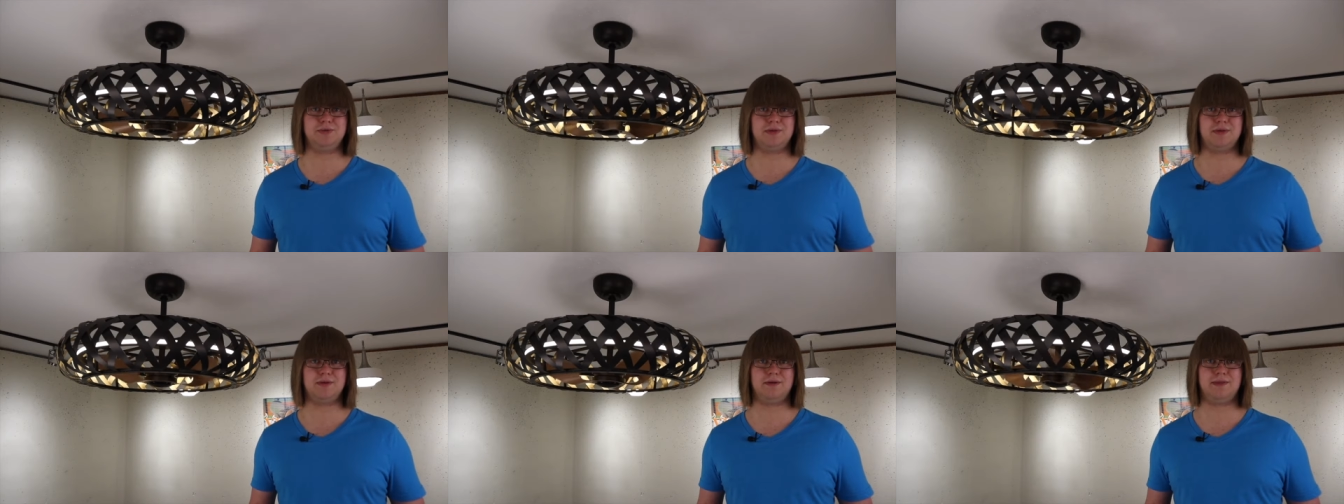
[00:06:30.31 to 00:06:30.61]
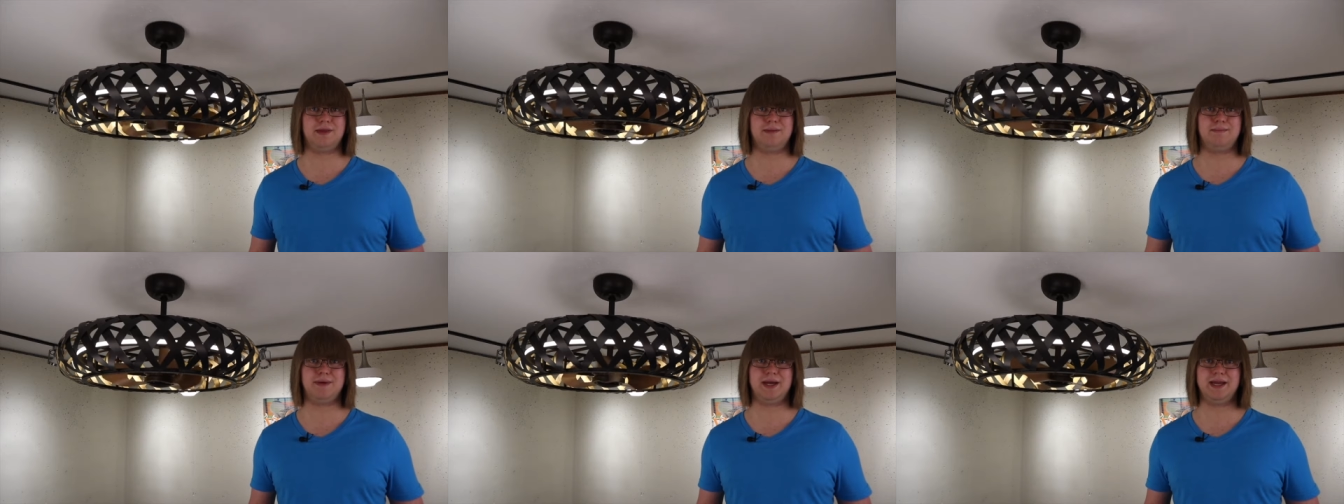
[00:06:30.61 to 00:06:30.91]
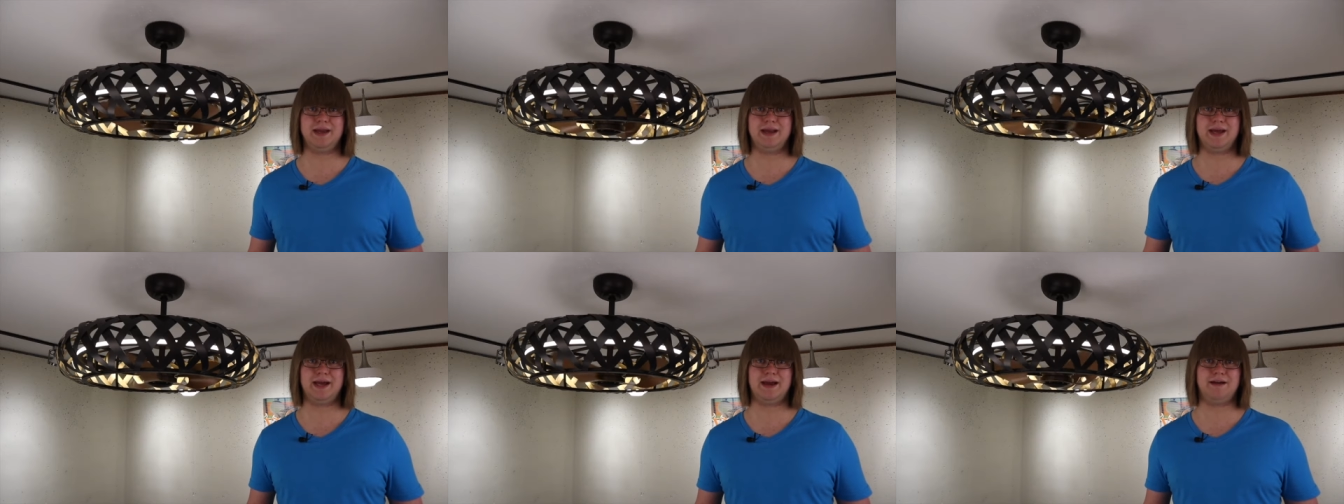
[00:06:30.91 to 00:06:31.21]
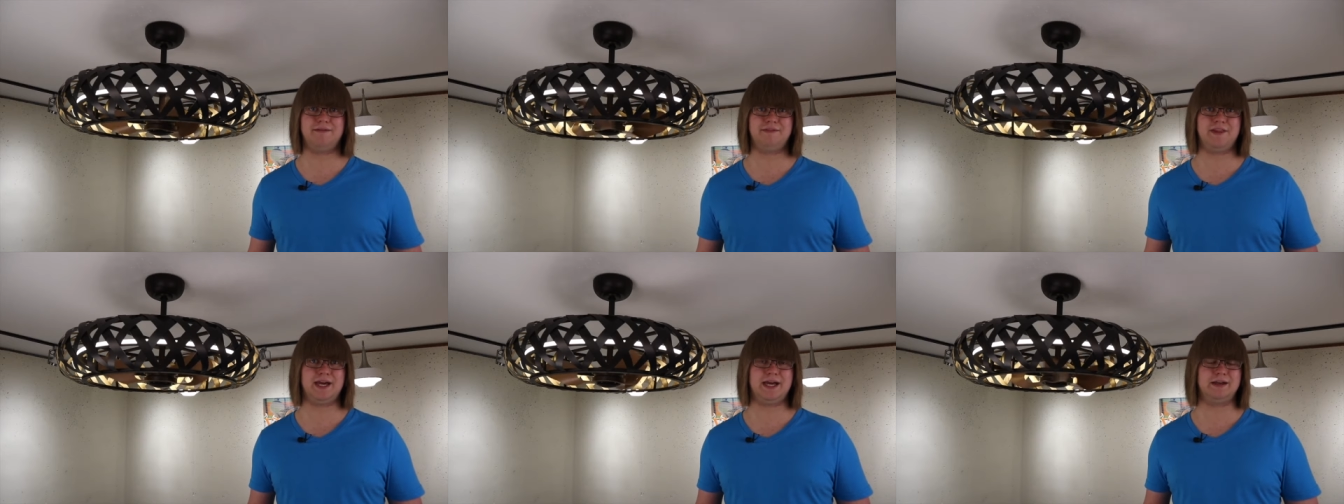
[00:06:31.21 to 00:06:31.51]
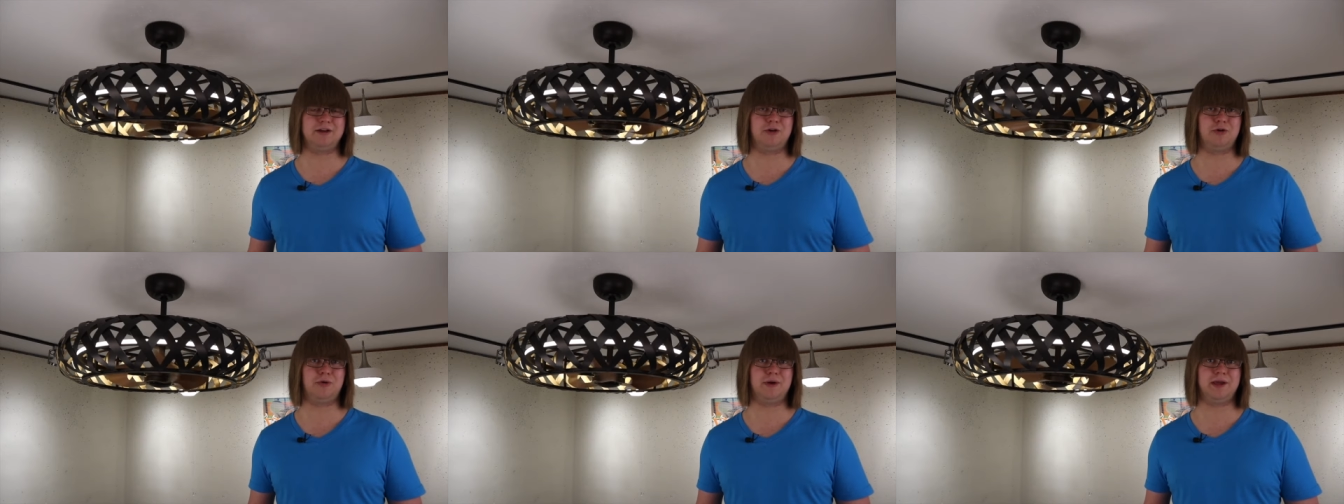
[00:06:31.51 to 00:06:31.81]
so they might have
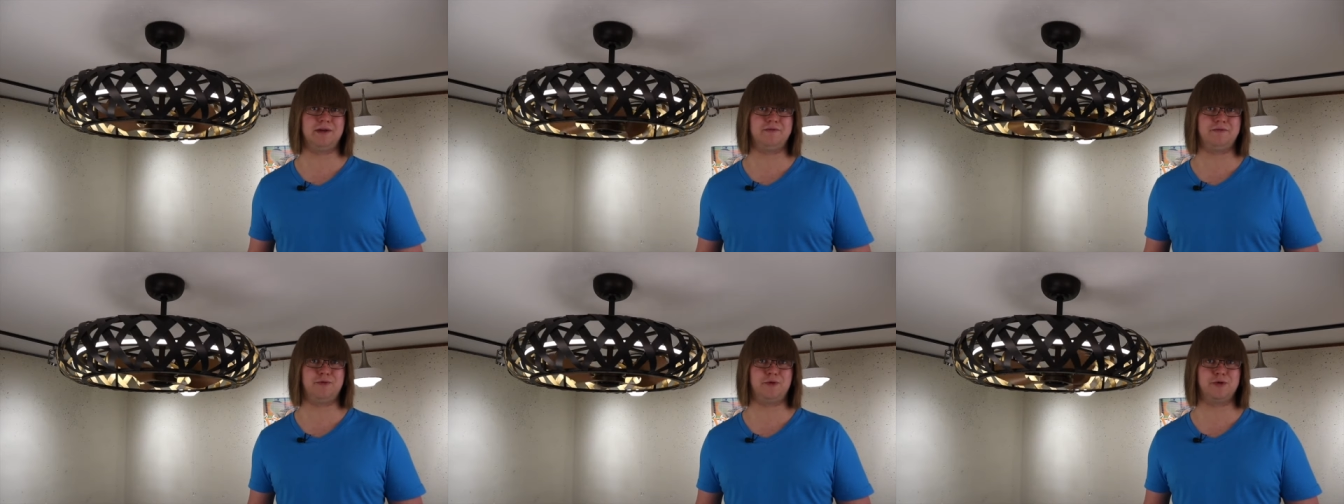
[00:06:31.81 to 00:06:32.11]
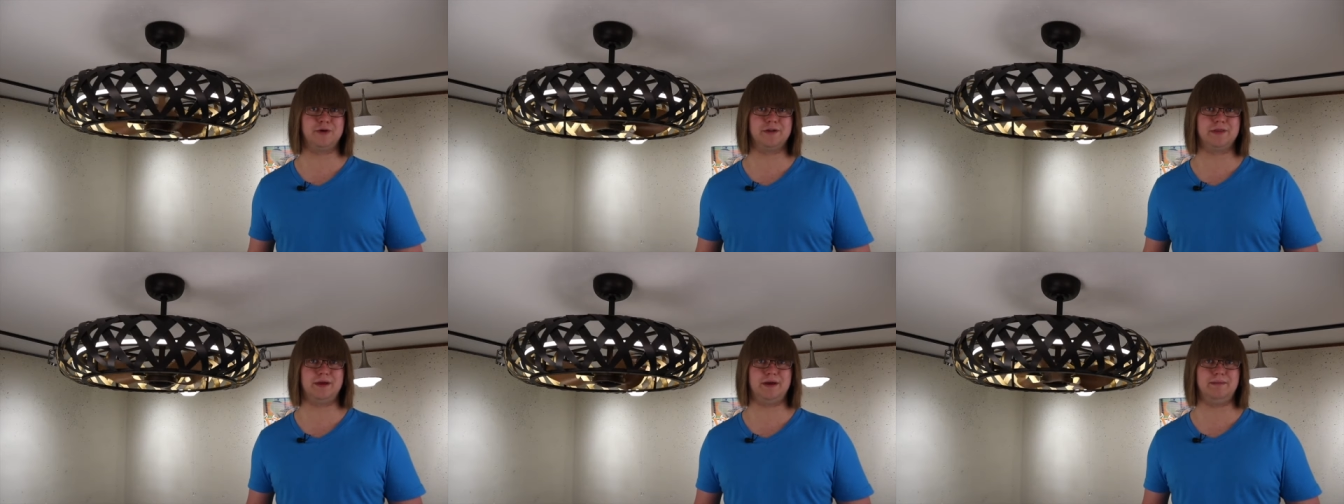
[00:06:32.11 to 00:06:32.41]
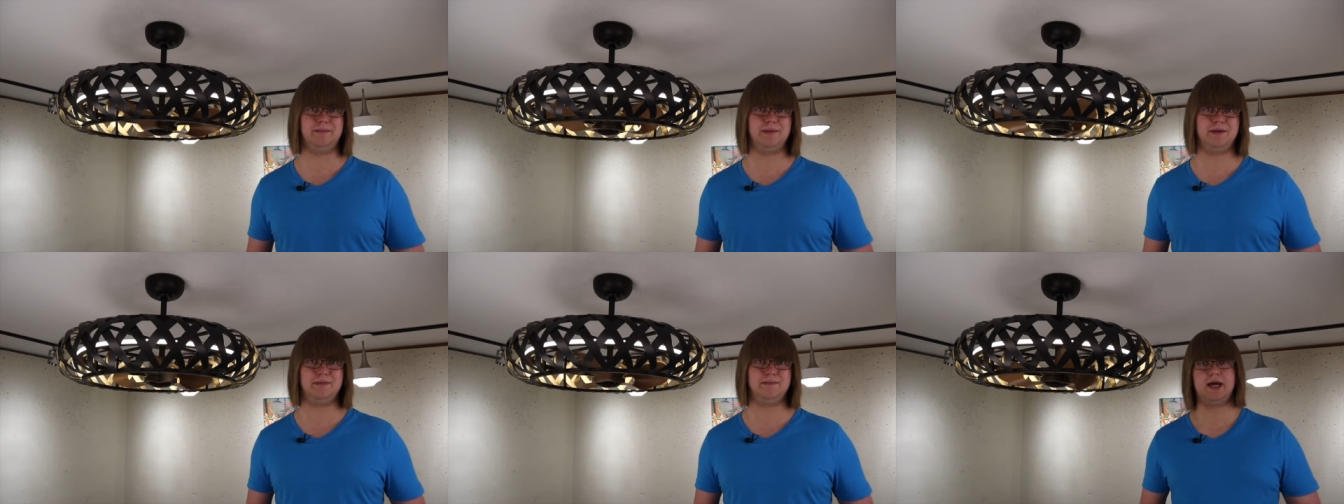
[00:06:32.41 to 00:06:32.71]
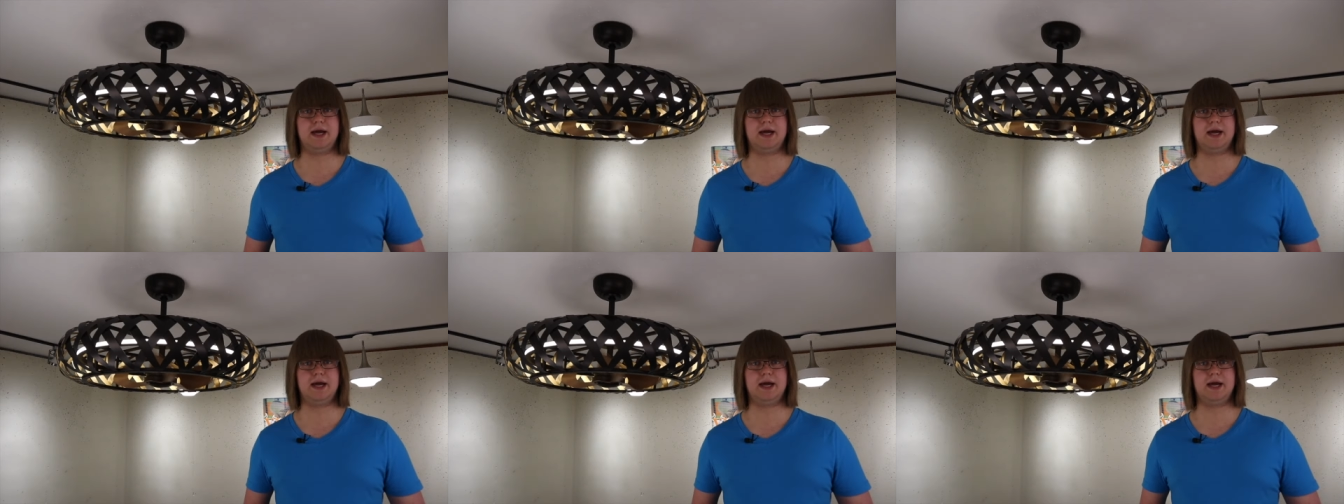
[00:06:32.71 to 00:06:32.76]
that going for them.